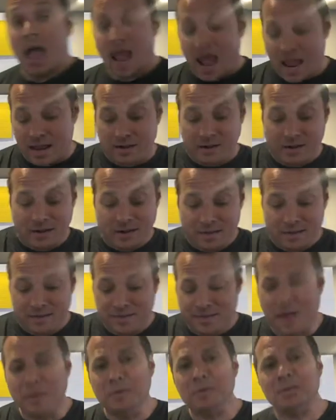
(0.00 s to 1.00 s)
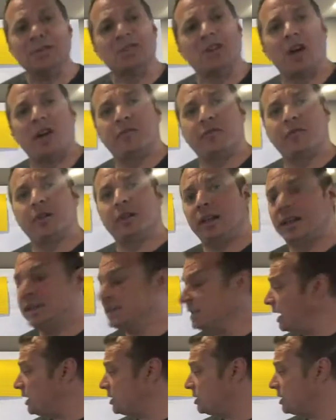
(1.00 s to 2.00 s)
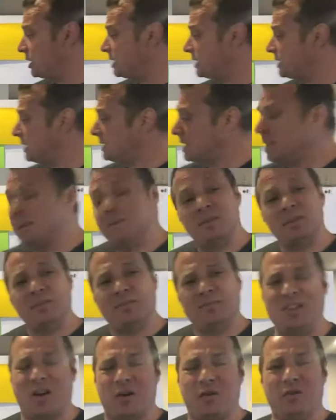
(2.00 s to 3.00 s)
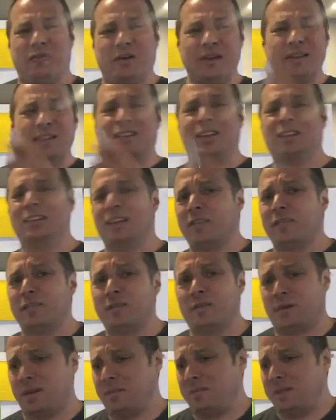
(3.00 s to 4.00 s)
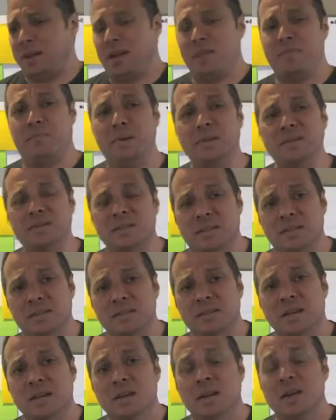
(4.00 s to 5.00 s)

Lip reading: And that was a tough realization because I said to myself, no, if I sell to everyone, I'm going to get business.